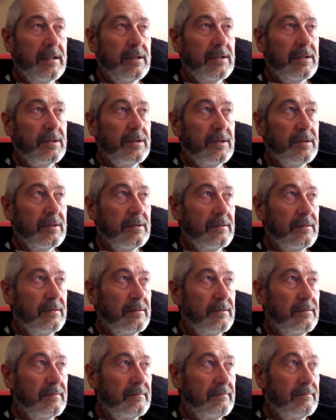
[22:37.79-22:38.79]
a certain
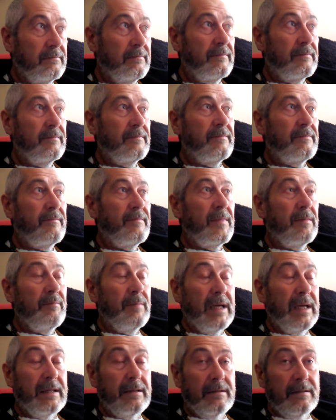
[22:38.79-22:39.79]

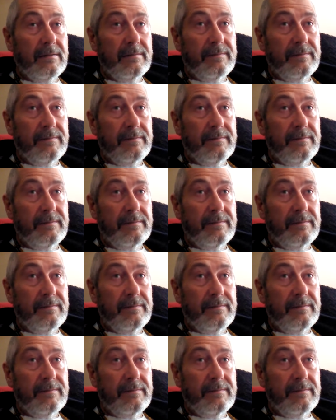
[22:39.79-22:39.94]
manner.